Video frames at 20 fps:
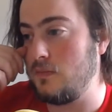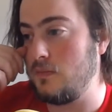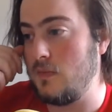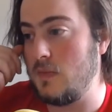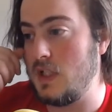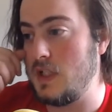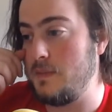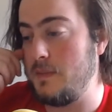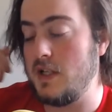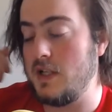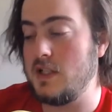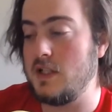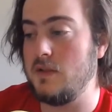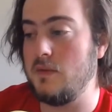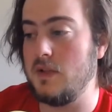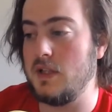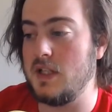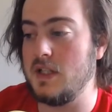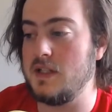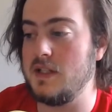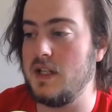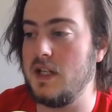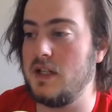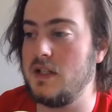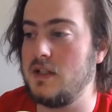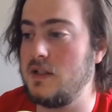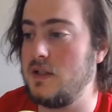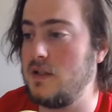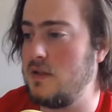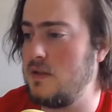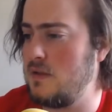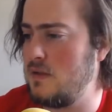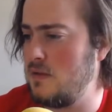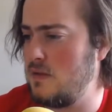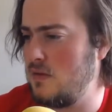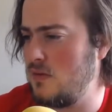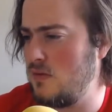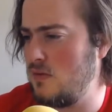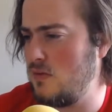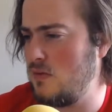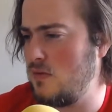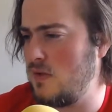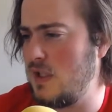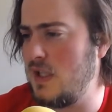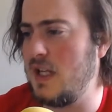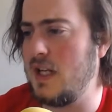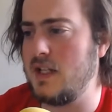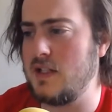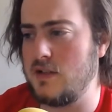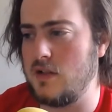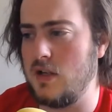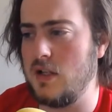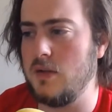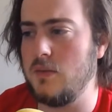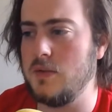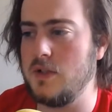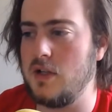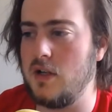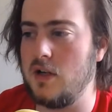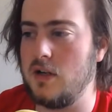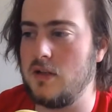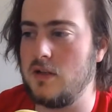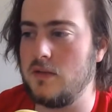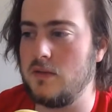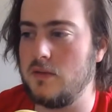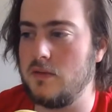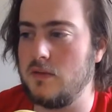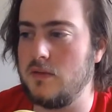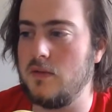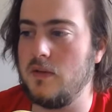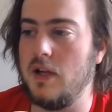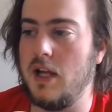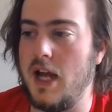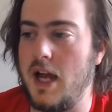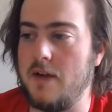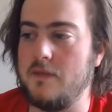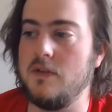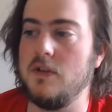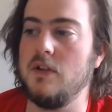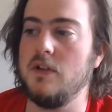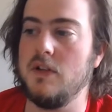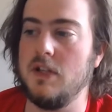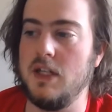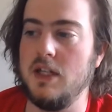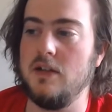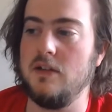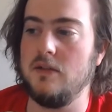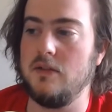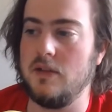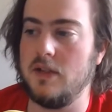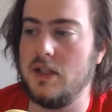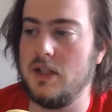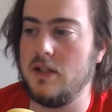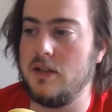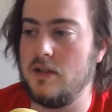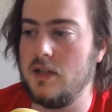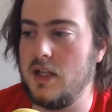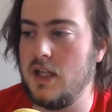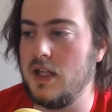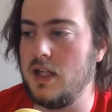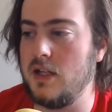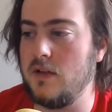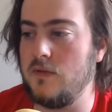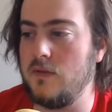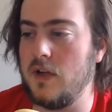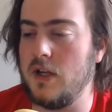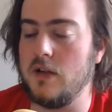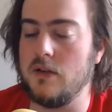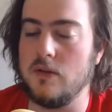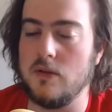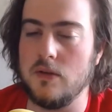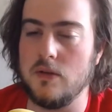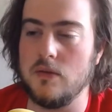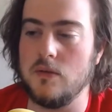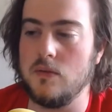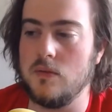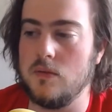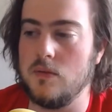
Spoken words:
Especially with the next card that we'll talk after the Kicking Frangaru.